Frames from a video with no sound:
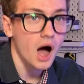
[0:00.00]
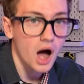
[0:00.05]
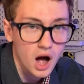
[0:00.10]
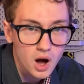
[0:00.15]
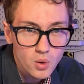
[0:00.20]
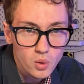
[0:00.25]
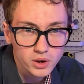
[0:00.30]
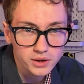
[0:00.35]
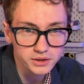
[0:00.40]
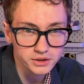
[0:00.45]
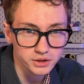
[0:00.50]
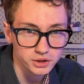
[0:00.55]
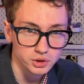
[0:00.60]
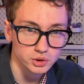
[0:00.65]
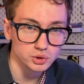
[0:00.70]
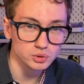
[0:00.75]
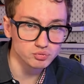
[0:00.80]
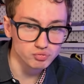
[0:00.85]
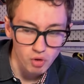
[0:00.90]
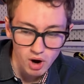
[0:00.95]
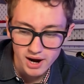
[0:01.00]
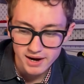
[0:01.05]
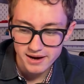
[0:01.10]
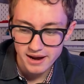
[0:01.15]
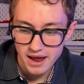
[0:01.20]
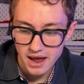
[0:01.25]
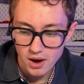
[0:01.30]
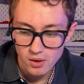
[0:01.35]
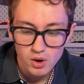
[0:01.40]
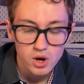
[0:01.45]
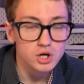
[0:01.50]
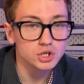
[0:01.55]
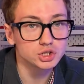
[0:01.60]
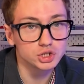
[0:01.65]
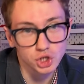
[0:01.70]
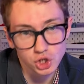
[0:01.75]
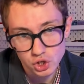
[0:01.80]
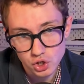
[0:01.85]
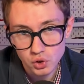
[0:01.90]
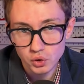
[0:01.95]
I want you right now
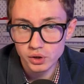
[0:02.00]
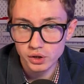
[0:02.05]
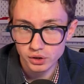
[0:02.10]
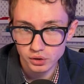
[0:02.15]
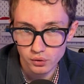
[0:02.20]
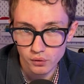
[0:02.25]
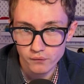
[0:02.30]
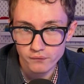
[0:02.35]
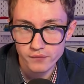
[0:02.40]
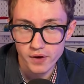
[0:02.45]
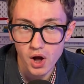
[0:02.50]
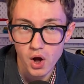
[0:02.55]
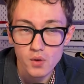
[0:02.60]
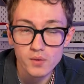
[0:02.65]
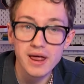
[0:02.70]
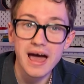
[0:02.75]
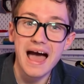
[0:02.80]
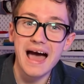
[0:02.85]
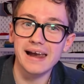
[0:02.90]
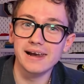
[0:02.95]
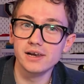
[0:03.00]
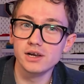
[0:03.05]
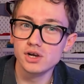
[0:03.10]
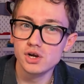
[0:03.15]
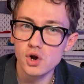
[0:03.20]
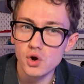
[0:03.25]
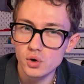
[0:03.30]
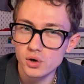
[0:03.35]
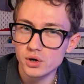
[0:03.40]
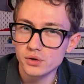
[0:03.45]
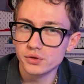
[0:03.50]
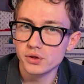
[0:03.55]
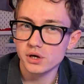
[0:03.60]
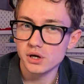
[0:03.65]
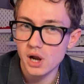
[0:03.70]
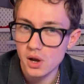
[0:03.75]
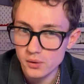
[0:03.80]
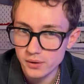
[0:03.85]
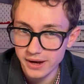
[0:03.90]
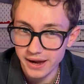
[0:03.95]
to look at your phone and look at the
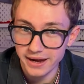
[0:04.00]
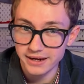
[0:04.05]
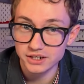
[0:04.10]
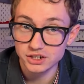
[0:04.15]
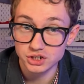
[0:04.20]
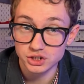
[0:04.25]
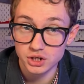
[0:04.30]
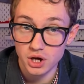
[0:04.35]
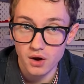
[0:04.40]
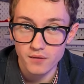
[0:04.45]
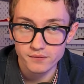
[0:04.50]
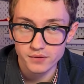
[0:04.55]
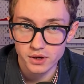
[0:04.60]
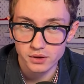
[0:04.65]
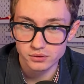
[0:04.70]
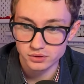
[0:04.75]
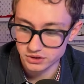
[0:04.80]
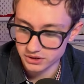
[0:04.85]
location of those